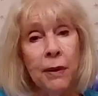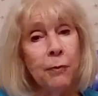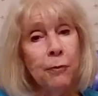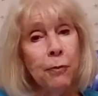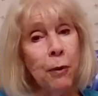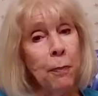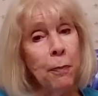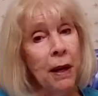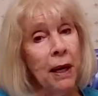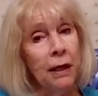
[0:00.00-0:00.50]

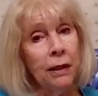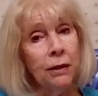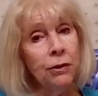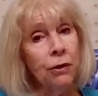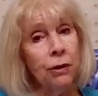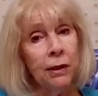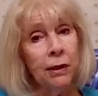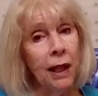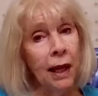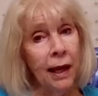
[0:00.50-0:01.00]
be
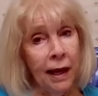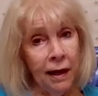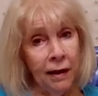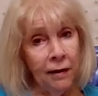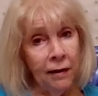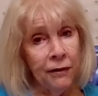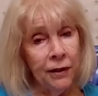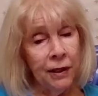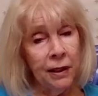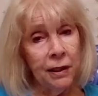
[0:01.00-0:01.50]
prepared to
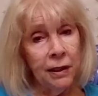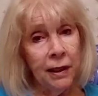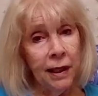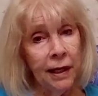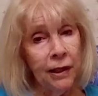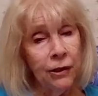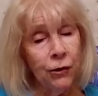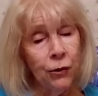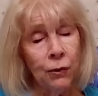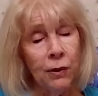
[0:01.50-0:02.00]
laugh in
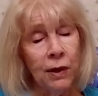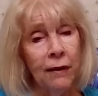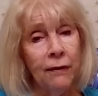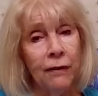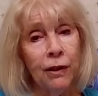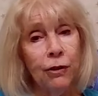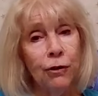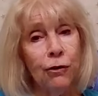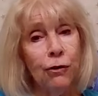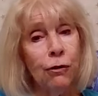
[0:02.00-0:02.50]
class. We
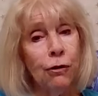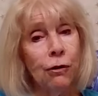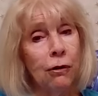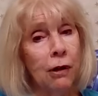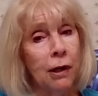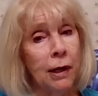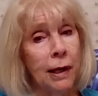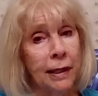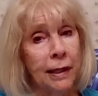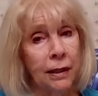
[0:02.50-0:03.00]
have a
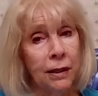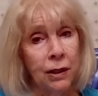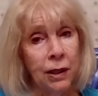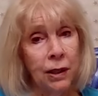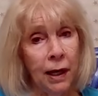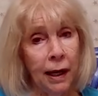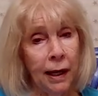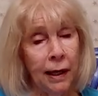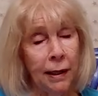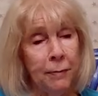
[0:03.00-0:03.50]
great
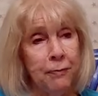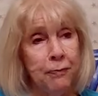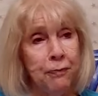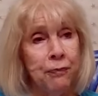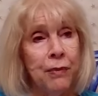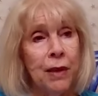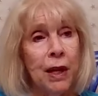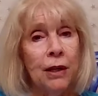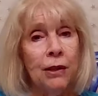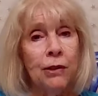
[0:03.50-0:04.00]
time.
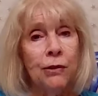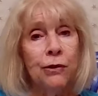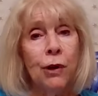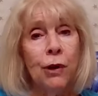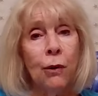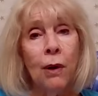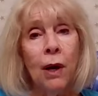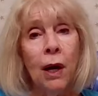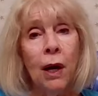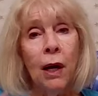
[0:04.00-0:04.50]

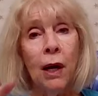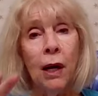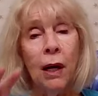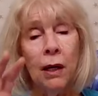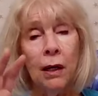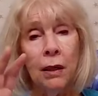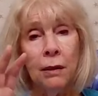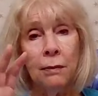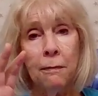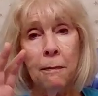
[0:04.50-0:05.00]
So
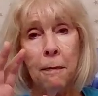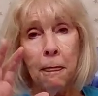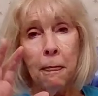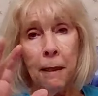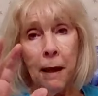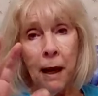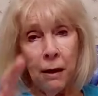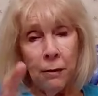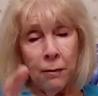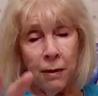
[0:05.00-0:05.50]

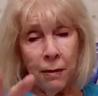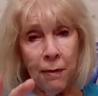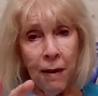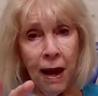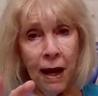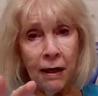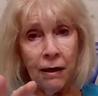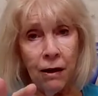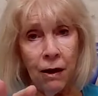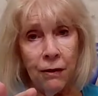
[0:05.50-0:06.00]
I'll be
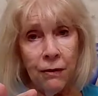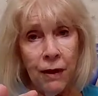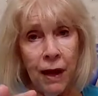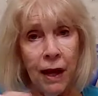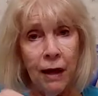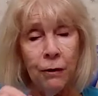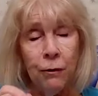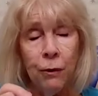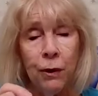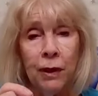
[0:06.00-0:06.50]
back on
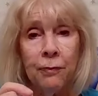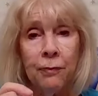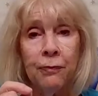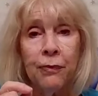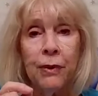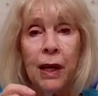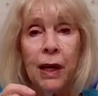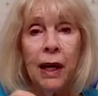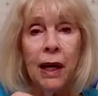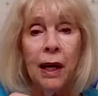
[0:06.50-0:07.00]
that one.
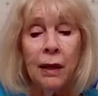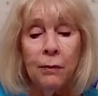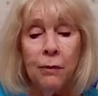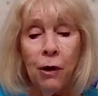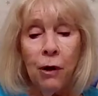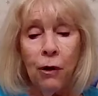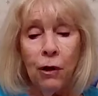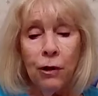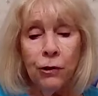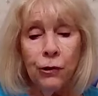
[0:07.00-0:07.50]

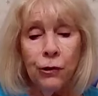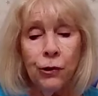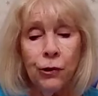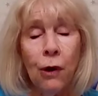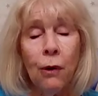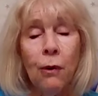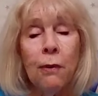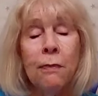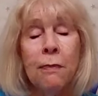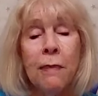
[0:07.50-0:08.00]
I'm
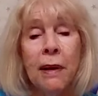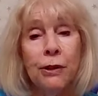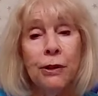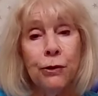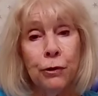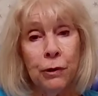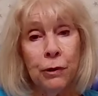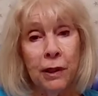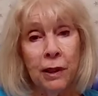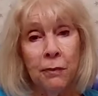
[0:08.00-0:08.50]
also
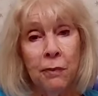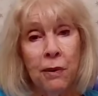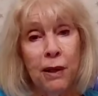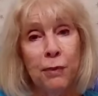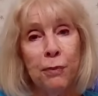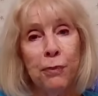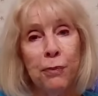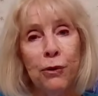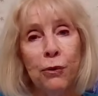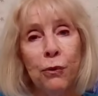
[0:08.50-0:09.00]
mentoring
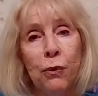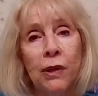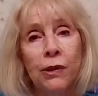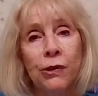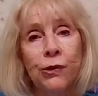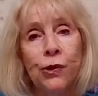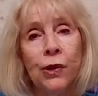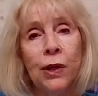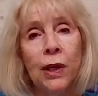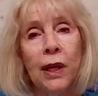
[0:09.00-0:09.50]
people
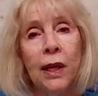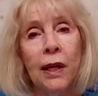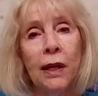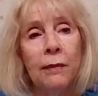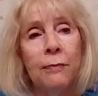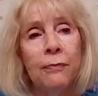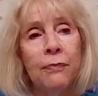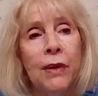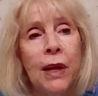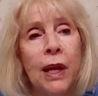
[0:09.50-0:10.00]
once
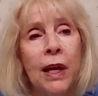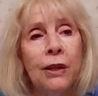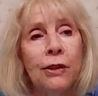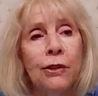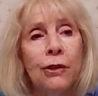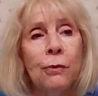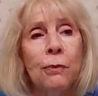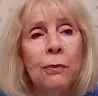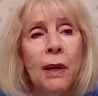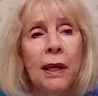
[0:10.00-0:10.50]
again.
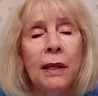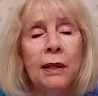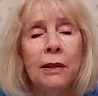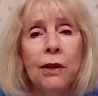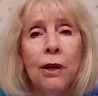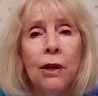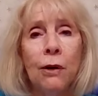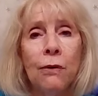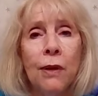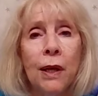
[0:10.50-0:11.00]
You may
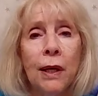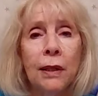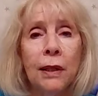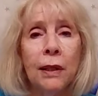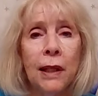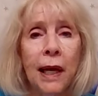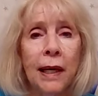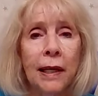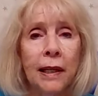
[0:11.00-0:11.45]
know that